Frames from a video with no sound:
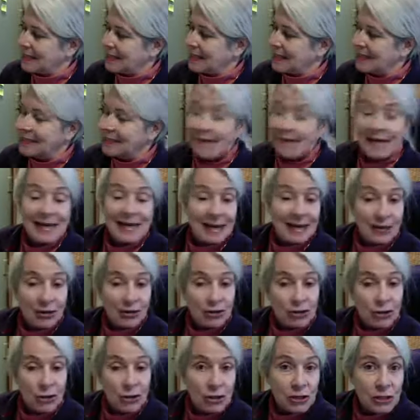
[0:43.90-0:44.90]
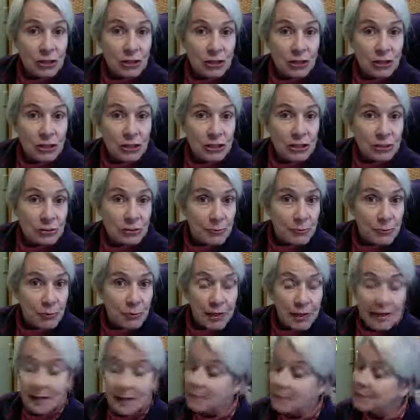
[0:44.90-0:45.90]
sitting here talking to you,
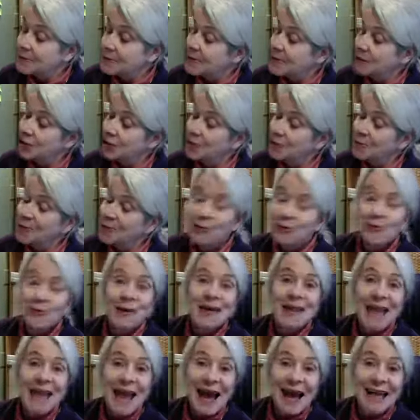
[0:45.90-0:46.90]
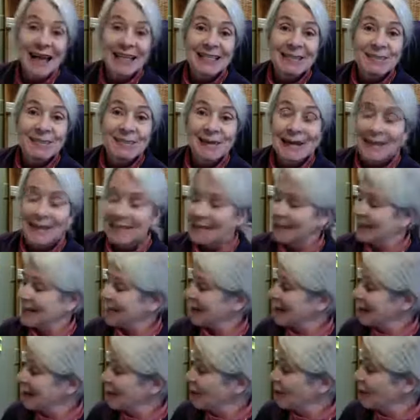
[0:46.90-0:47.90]
perhaps. I should be doing that. But
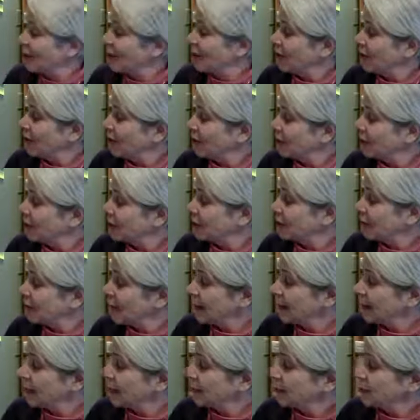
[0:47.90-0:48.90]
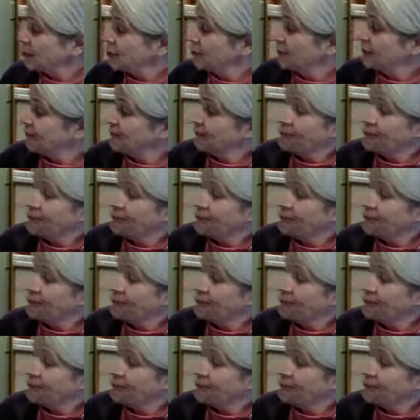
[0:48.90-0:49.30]
there you go. That's what I'm up to.